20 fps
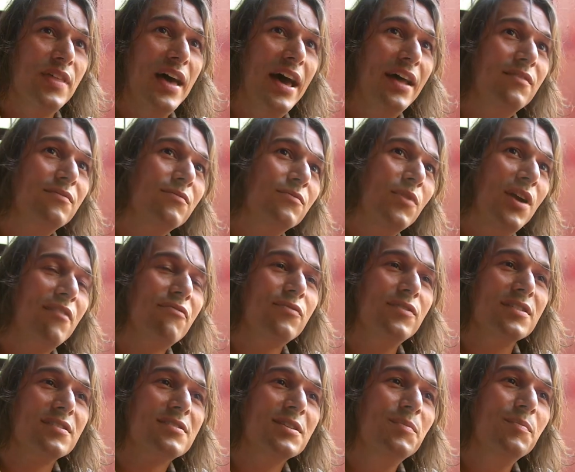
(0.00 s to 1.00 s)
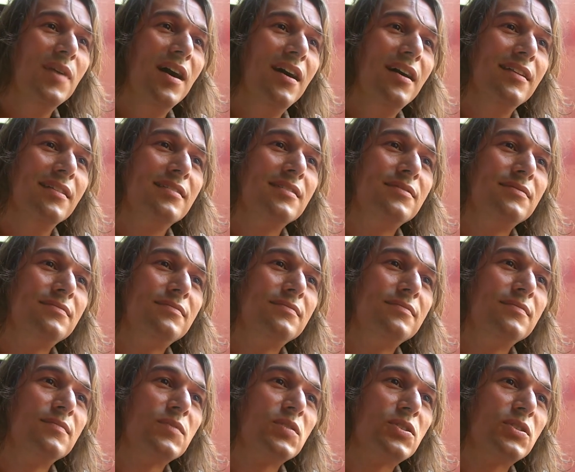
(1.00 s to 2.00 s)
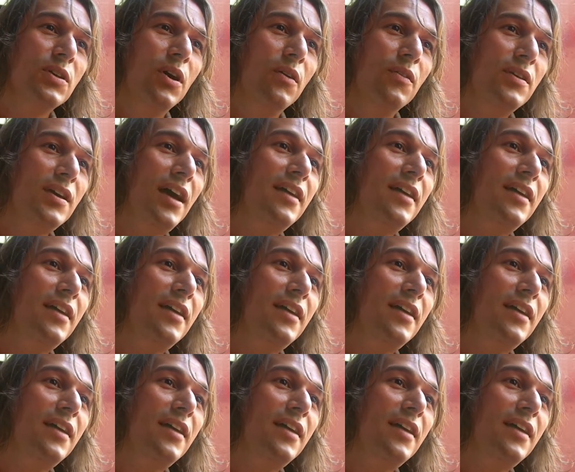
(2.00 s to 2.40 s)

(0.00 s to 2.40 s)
that reference in mind. So the